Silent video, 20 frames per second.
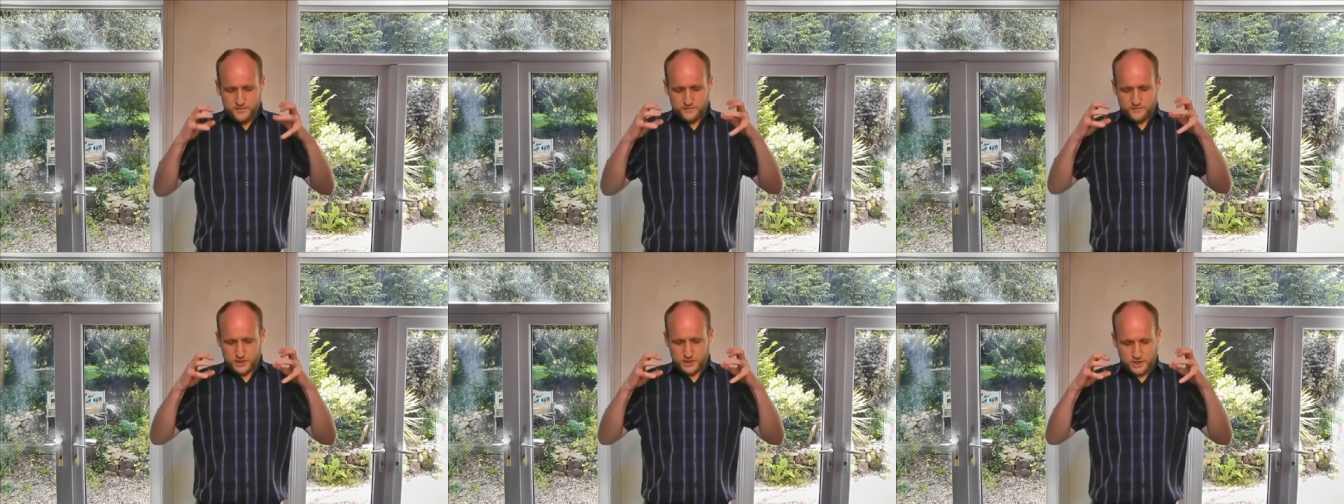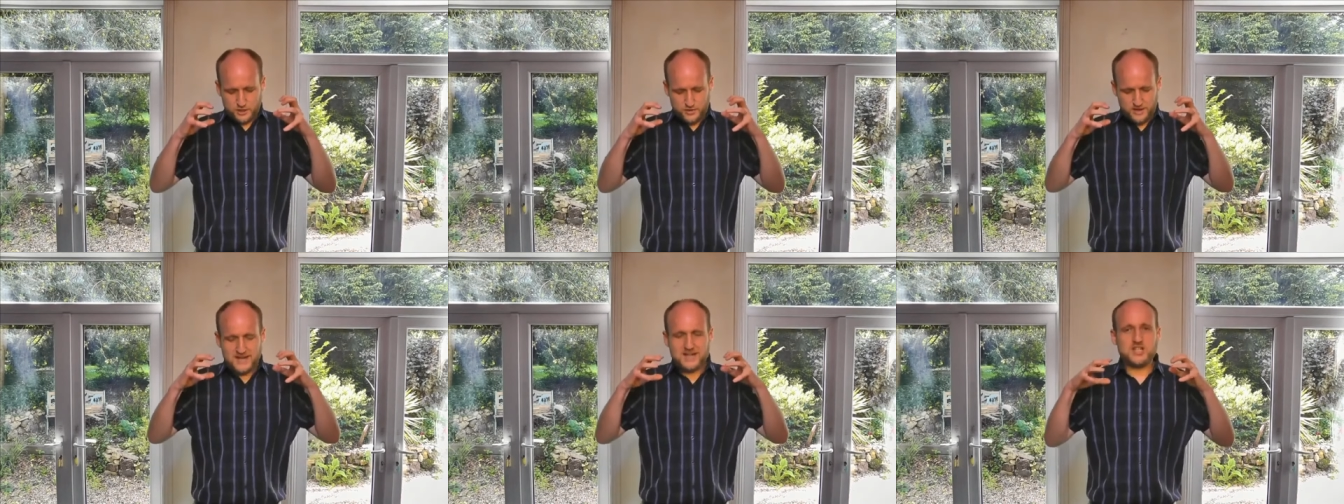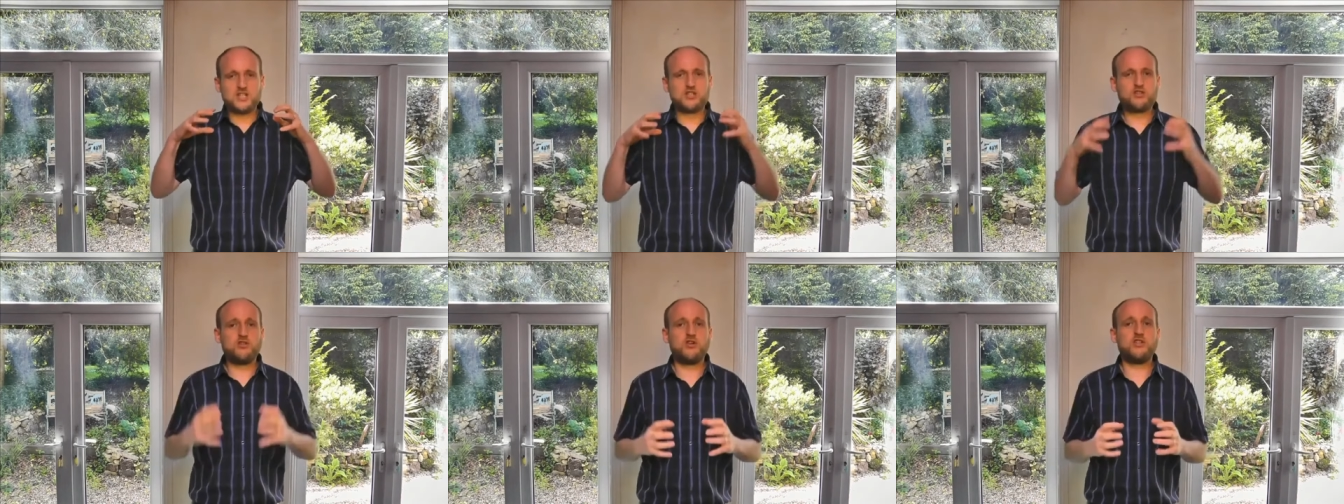
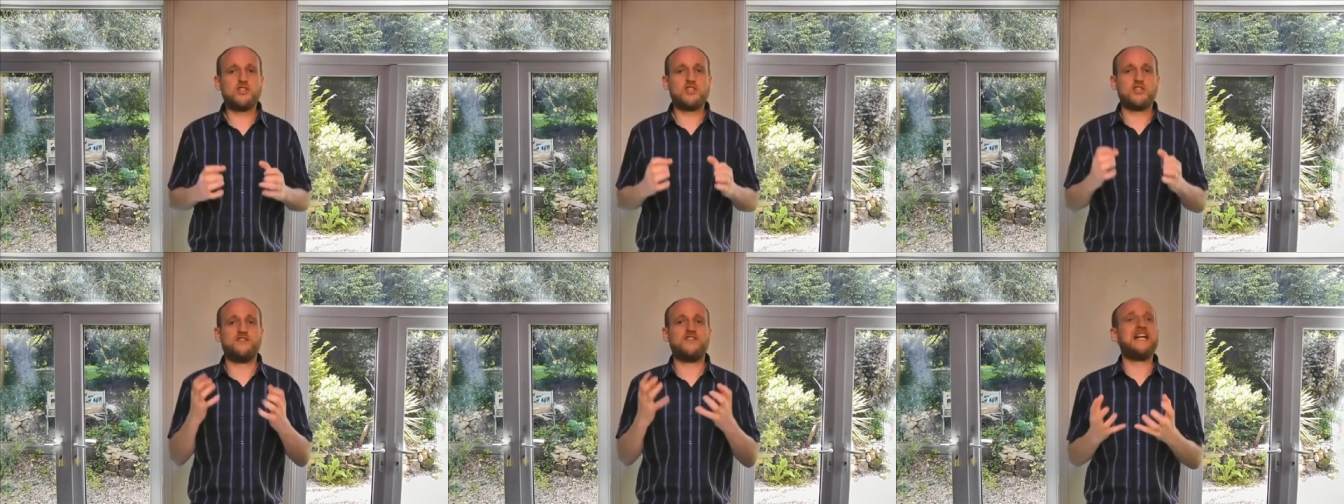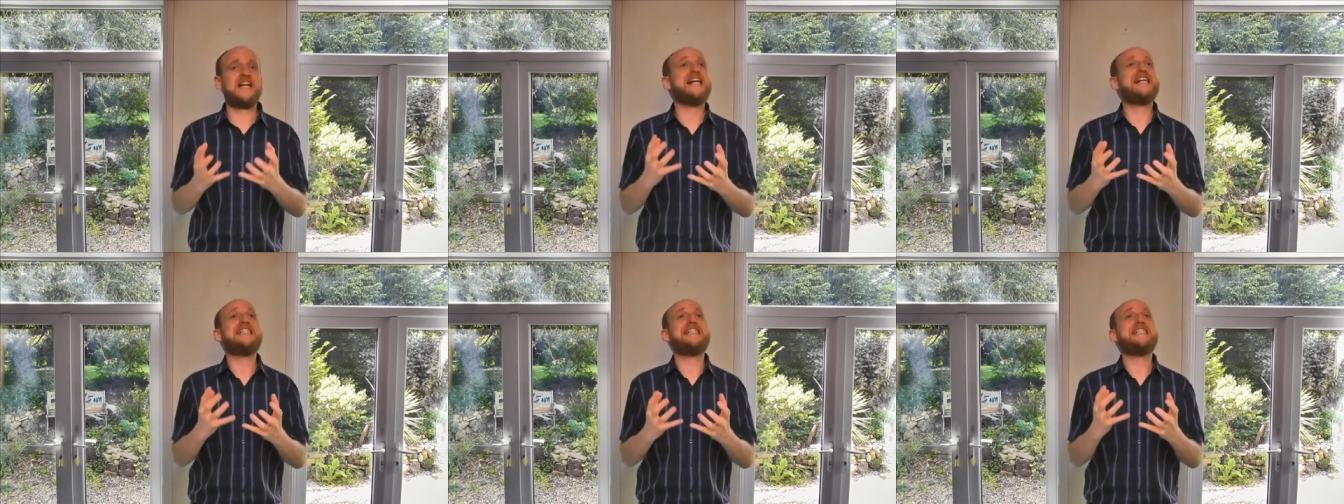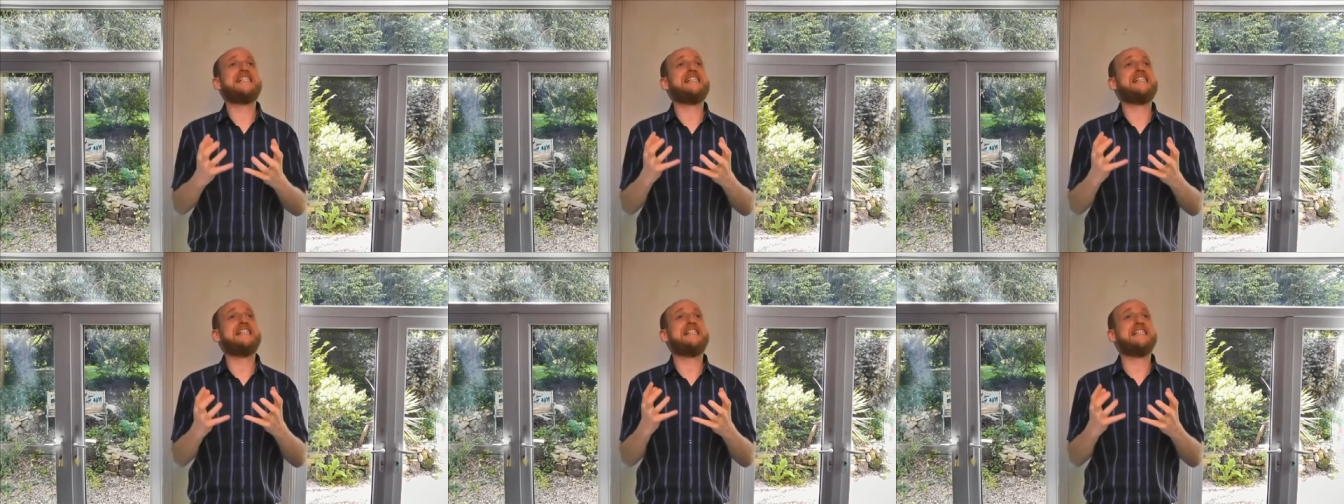frustrating trudge of,
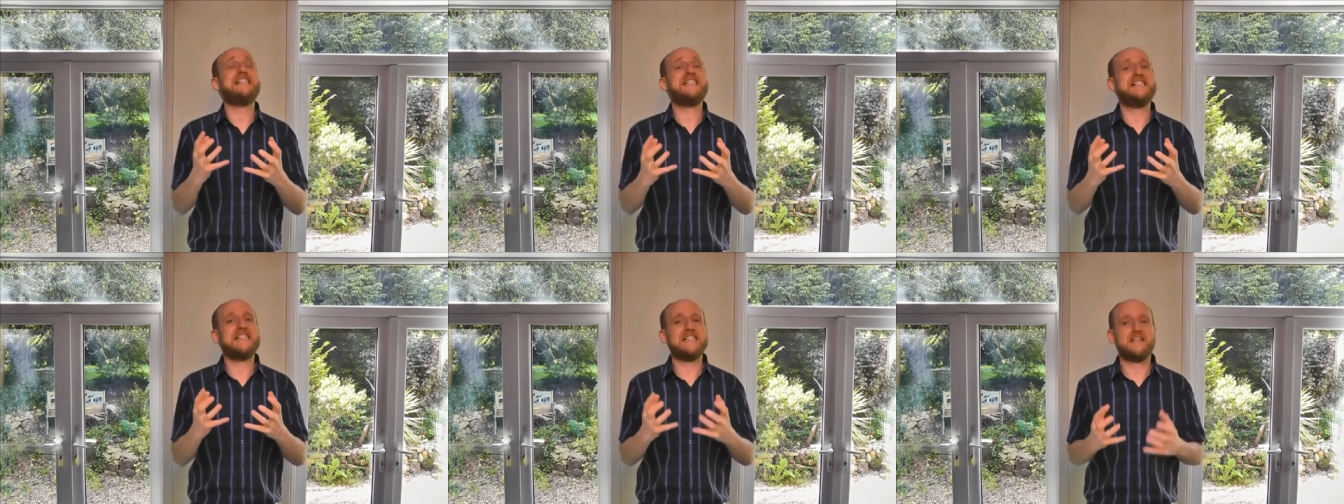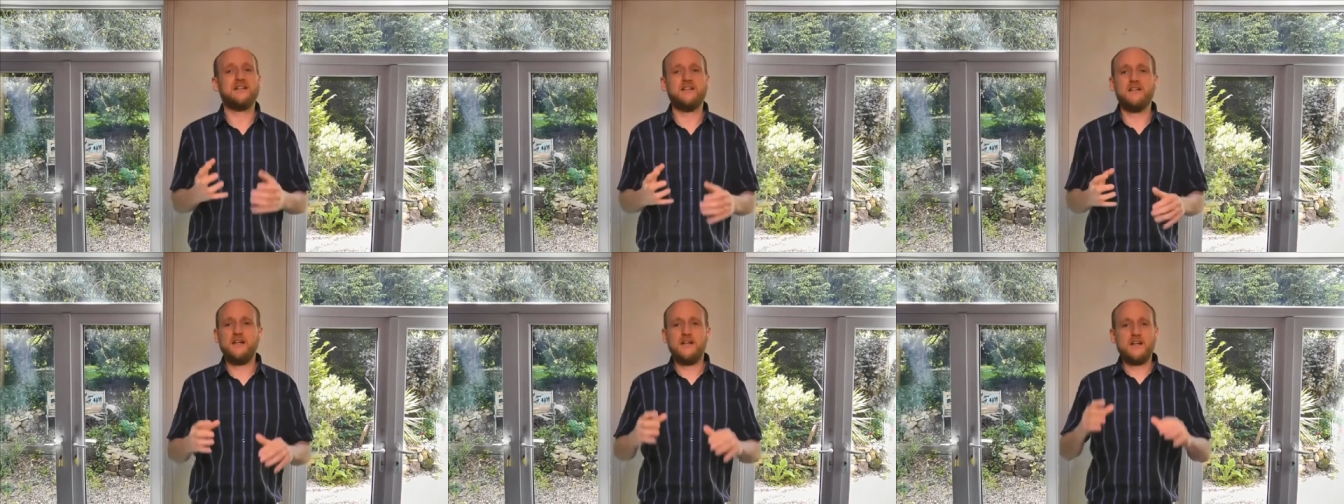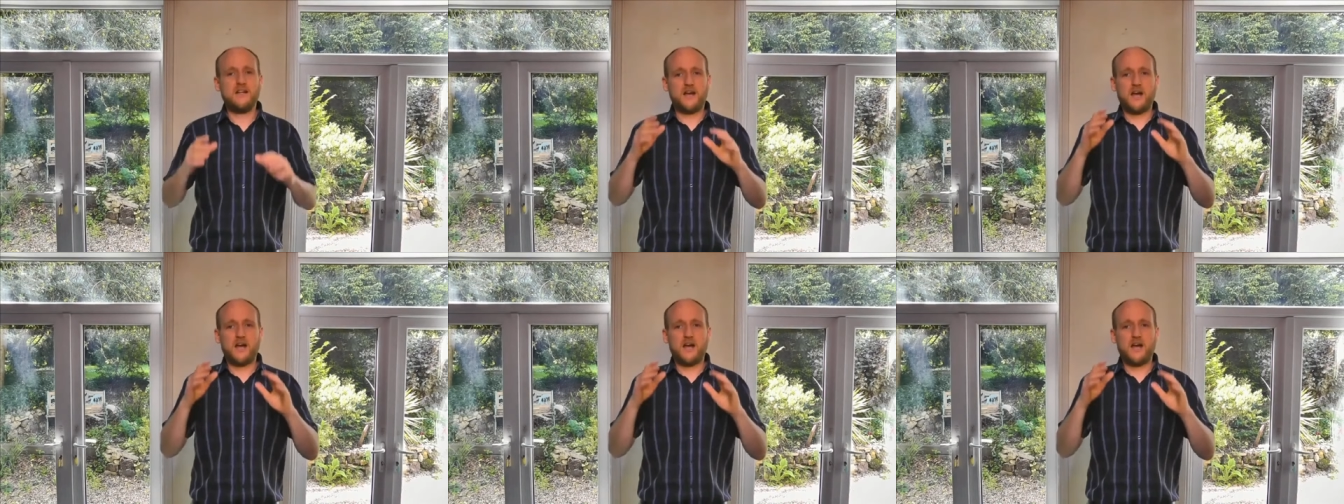ah!